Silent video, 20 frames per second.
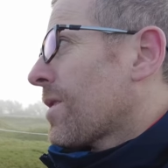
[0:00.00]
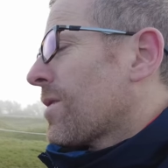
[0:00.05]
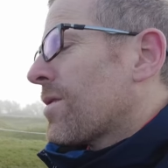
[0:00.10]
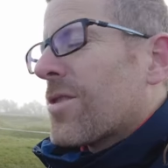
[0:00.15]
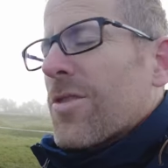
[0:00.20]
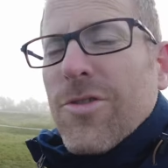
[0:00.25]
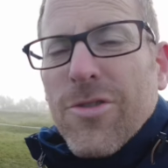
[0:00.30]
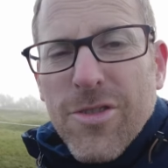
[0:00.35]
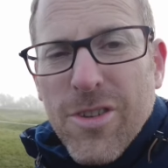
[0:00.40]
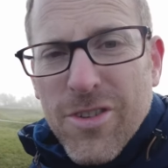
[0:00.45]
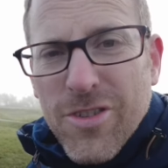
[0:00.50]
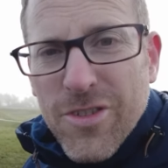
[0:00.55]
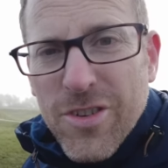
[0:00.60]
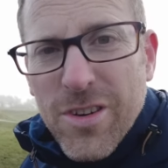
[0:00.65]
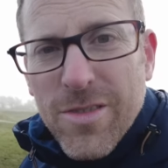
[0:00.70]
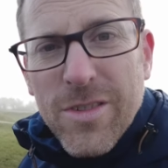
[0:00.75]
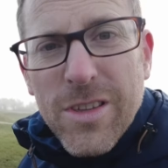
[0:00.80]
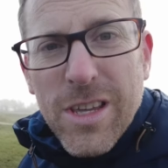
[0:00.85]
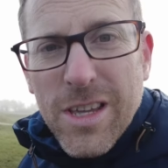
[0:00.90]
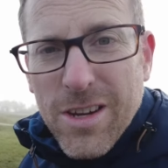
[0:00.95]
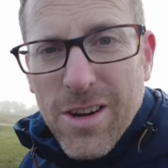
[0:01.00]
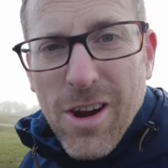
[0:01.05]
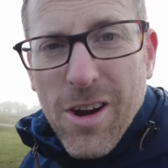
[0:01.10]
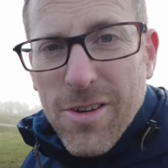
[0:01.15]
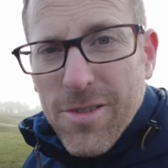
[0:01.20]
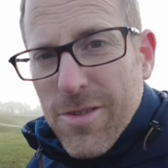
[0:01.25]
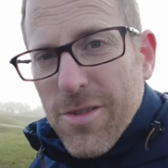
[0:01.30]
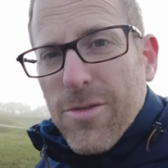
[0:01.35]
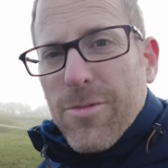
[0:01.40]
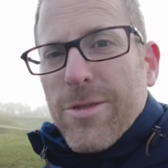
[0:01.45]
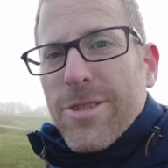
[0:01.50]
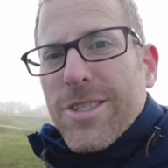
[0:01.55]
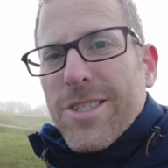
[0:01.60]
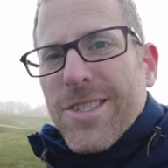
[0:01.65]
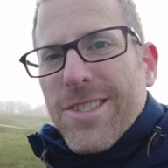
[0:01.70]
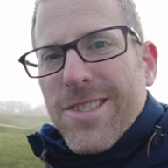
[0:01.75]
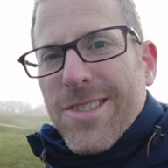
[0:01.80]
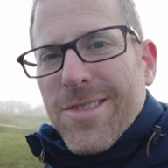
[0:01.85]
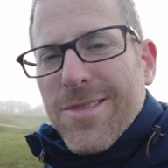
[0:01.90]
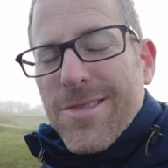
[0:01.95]
the tradition of King Arthur, which
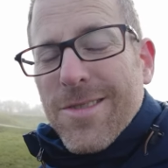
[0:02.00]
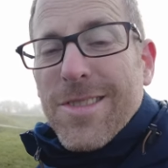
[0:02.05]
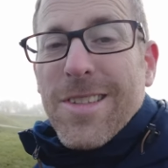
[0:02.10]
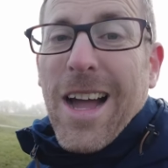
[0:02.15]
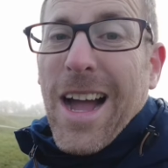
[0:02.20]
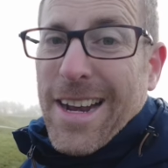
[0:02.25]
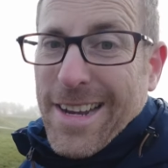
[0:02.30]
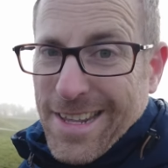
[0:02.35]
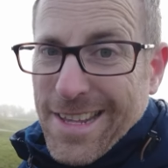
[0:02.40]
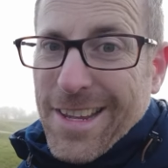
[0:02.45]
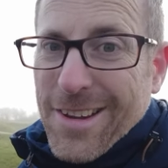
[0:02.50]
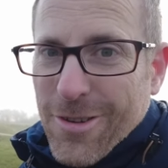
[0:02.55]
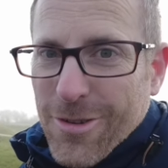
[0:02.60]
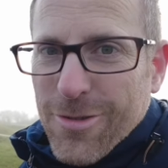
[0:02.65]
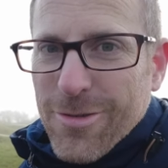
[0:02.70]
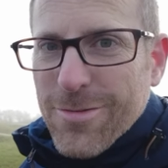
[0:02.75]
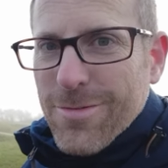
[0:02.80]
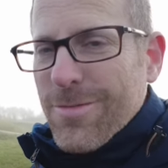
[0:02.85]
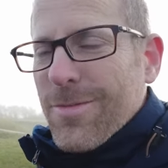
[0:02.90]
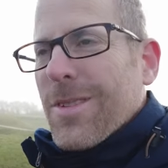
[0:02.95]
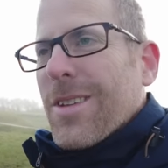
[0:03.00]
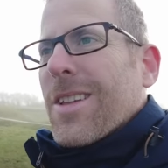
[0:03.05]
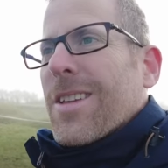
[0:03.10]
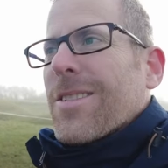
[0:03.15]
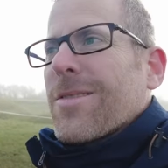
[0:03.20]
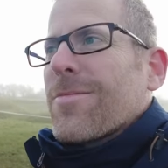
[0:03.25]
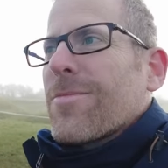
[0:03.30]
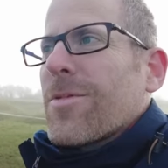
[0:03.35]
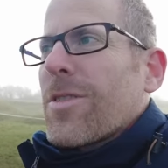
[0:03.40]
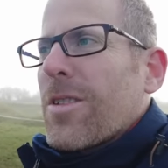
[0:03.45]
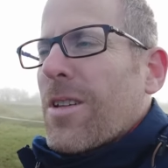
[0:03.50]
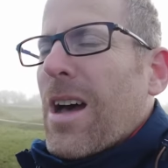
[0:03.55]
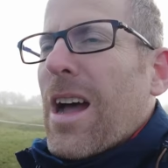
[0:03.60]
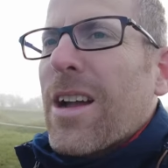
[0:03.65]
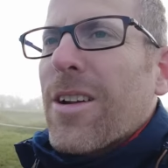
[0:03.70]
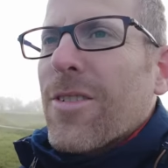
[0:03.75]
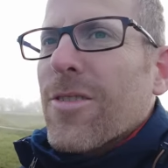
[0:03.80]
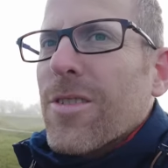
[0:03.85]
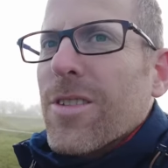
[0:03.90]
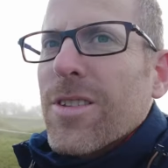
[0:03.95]
is not here in
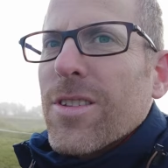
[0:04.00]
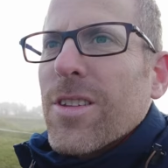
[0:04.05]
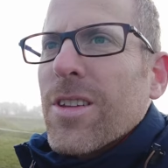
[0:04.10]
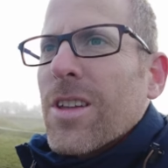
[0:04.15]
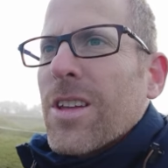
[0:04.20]
Ireland.